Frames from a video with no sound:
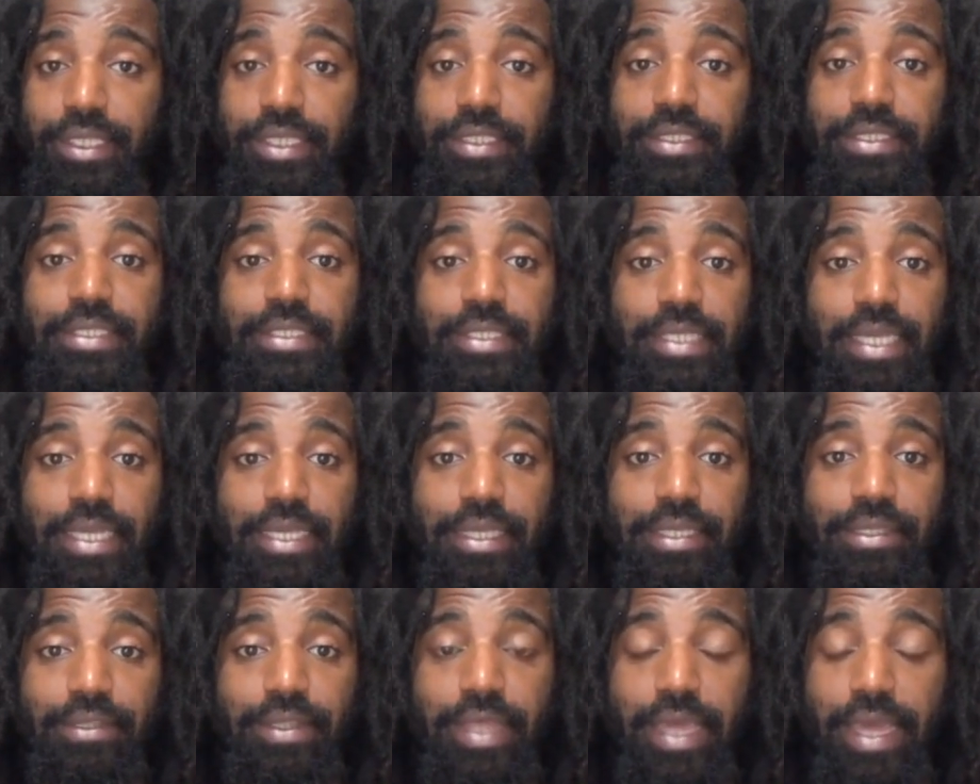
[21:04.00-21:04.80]
Let's
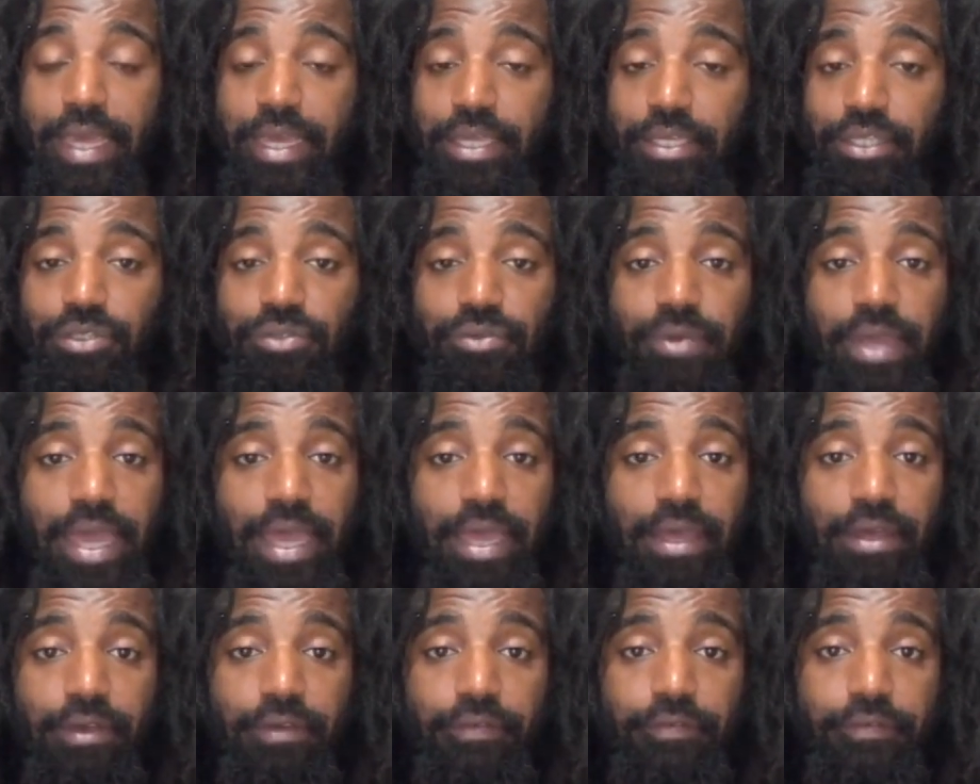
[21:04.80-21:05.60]
say that you
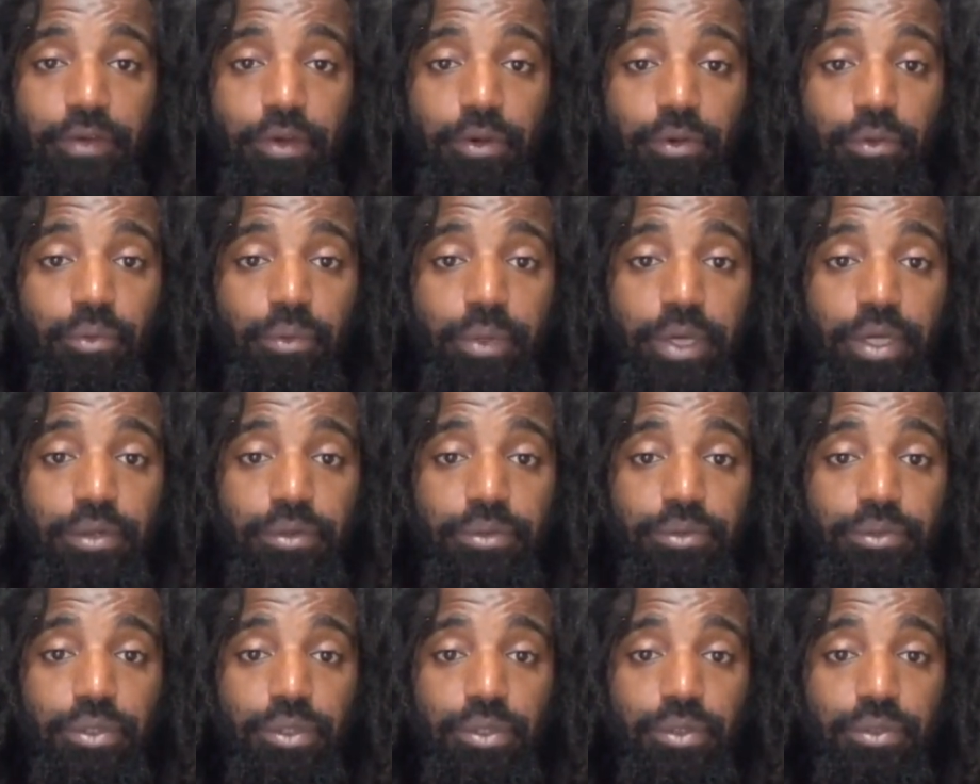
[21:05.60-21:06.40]
have a
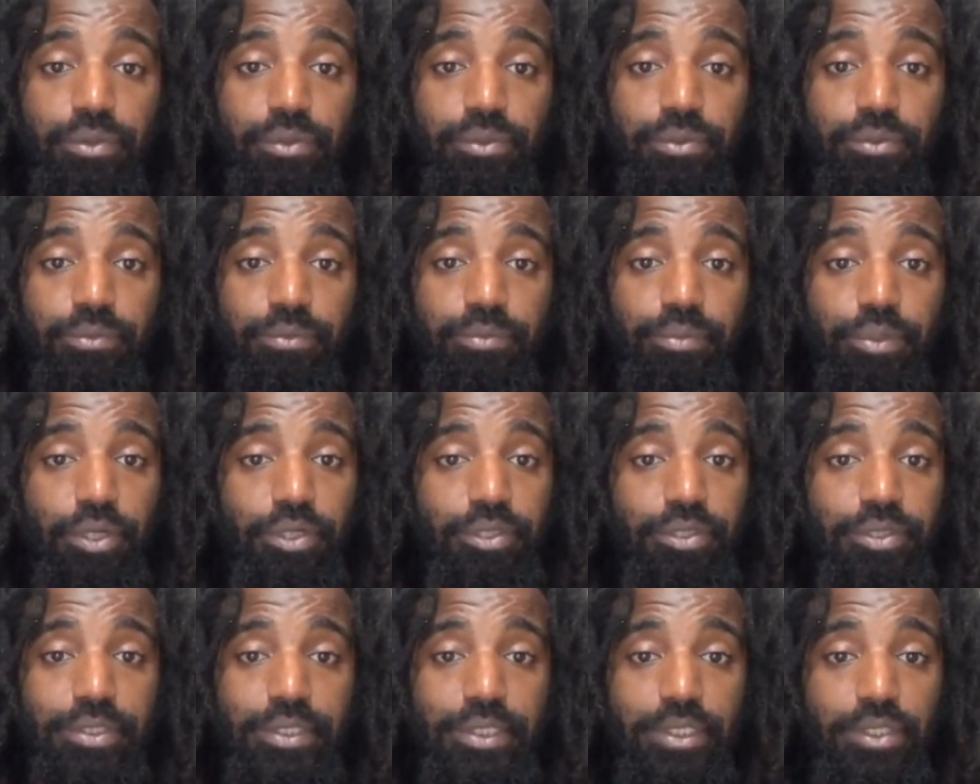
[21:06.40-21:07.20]
well-known
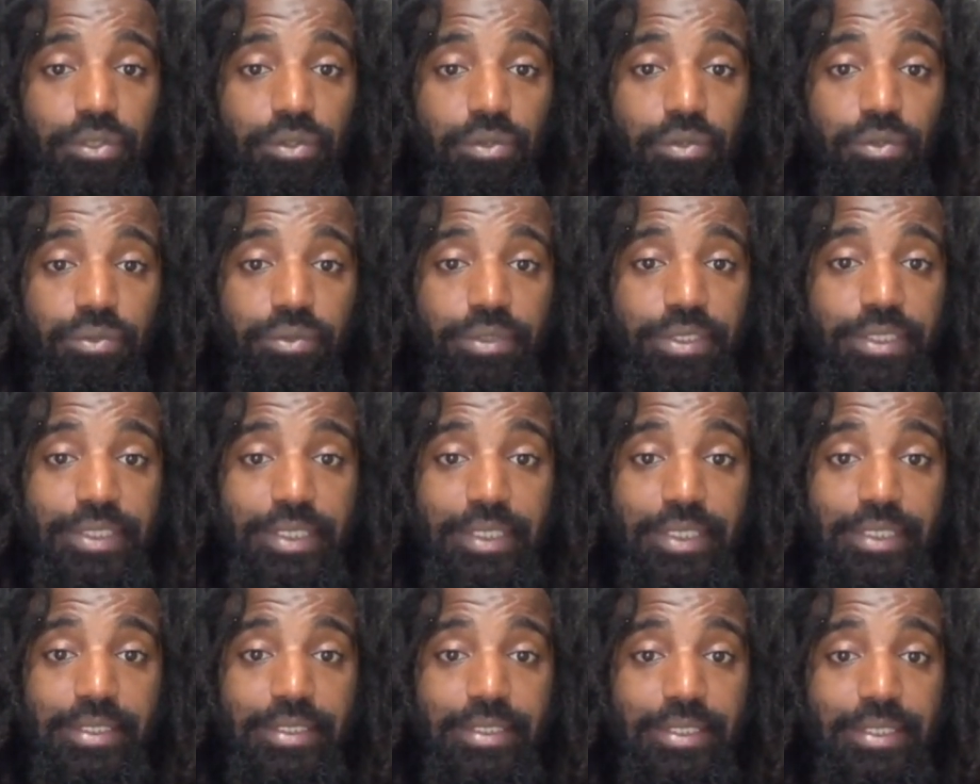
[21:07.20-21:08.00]
person who's
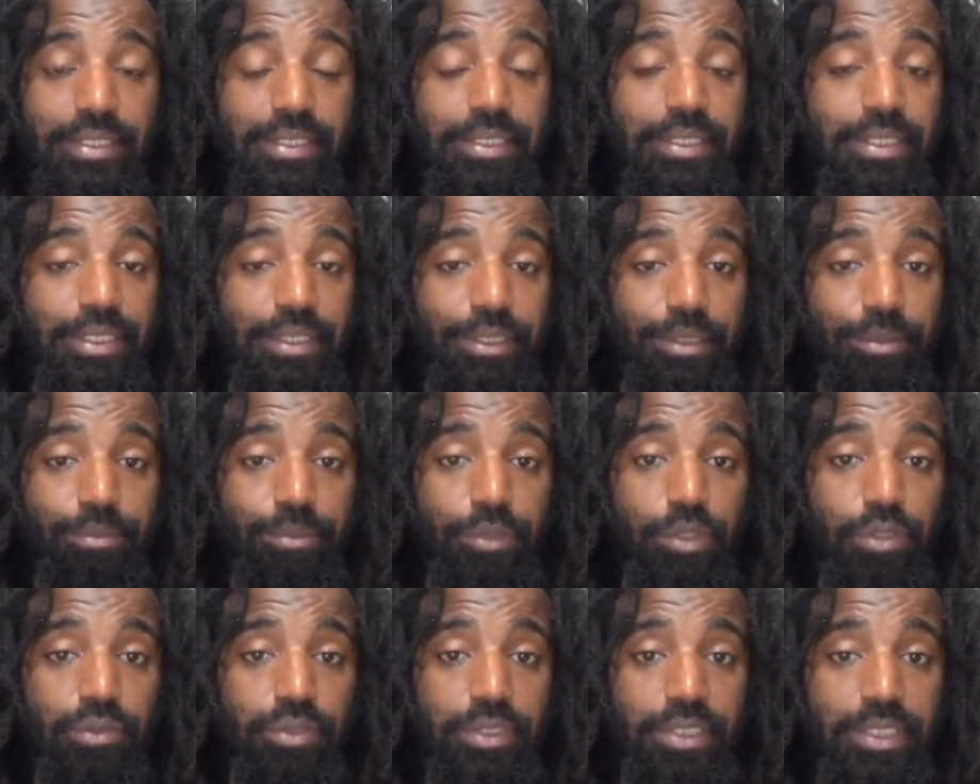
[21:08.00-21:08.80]
seasoned in the
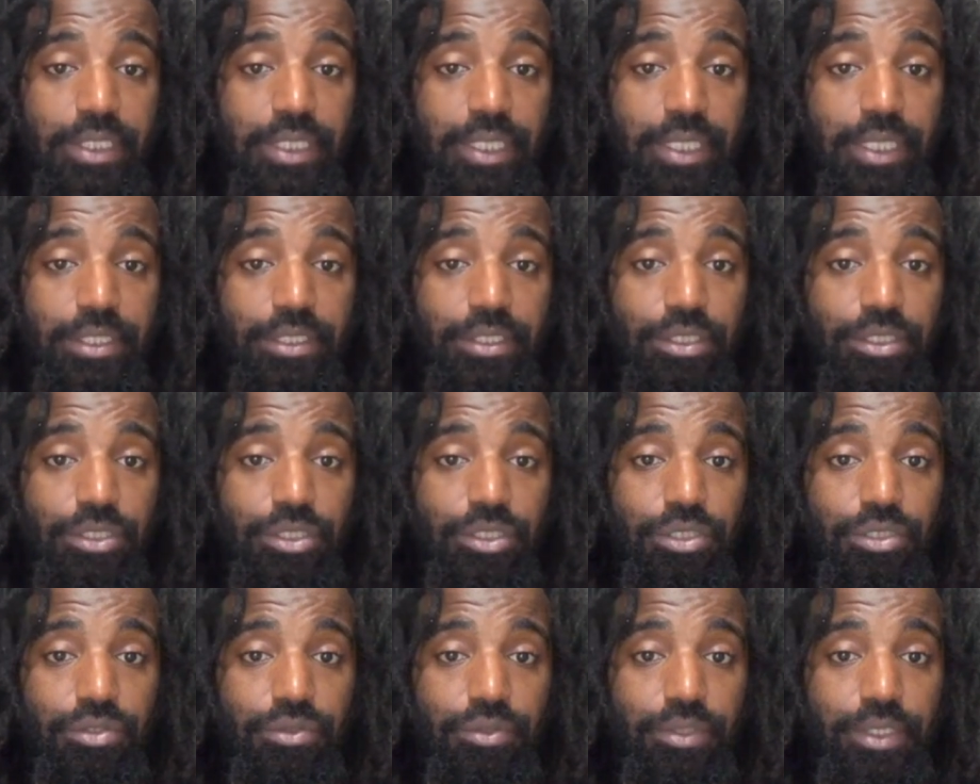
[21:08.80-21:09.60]
music
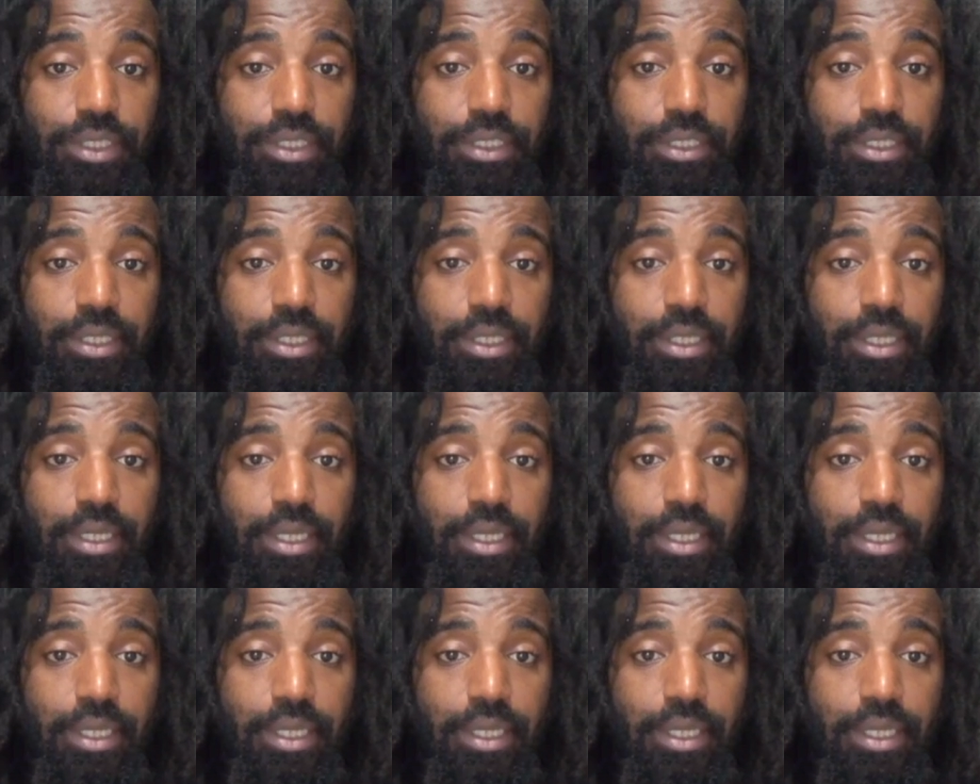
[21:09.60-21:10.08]
industry,